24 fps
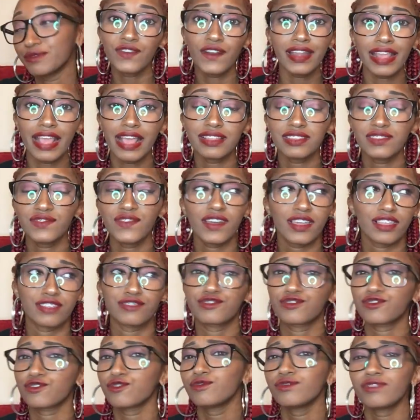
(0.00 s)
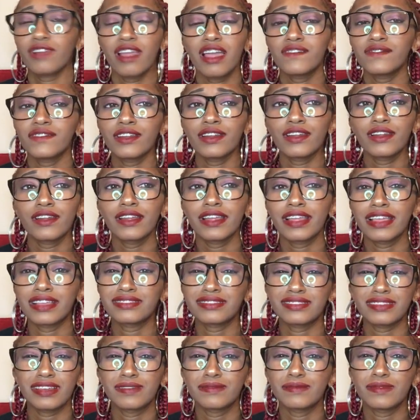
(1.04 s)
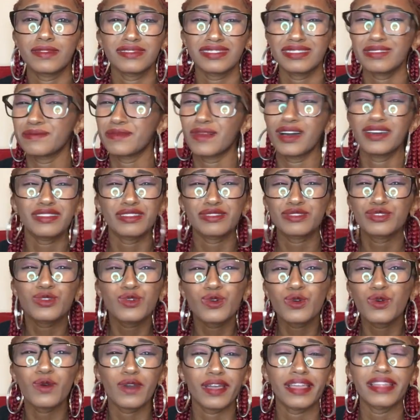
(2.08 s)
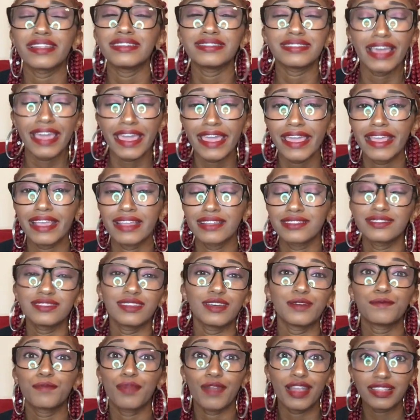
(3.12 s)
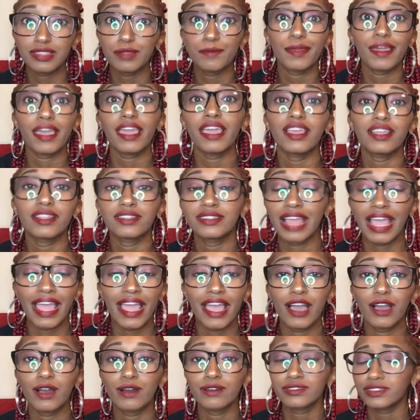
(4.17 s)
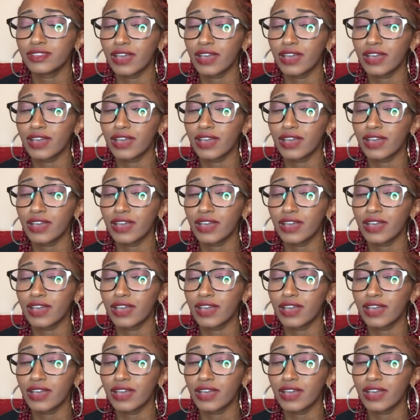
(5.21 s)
Freddie had a fucking screwdriver and some other tool in his hand to break the bed down.